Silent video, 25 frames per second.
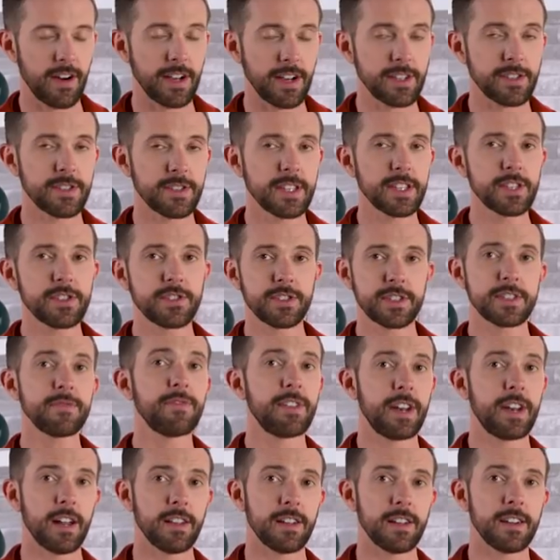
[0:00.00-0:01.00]
All right, so this is just
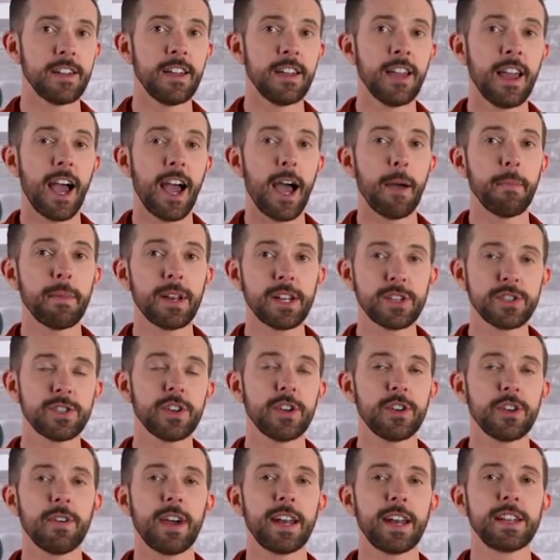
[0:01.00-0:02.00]
vanilla. I'm gonna
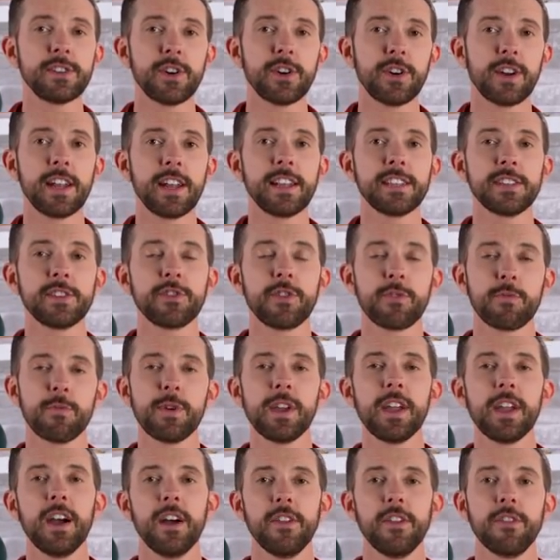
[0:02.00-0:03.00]
show you how to turn it into
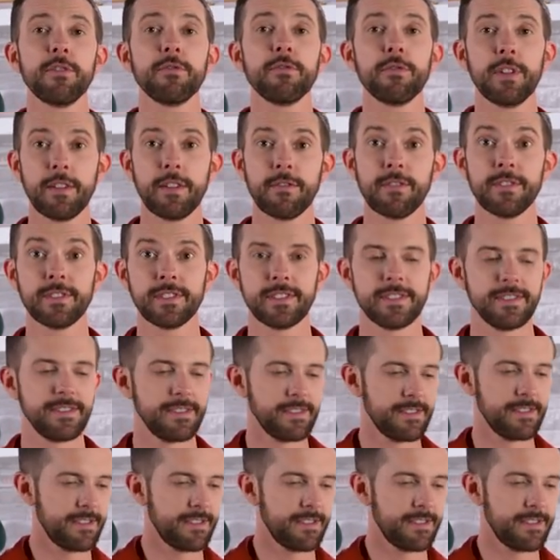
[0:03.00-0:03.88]
three other flavors.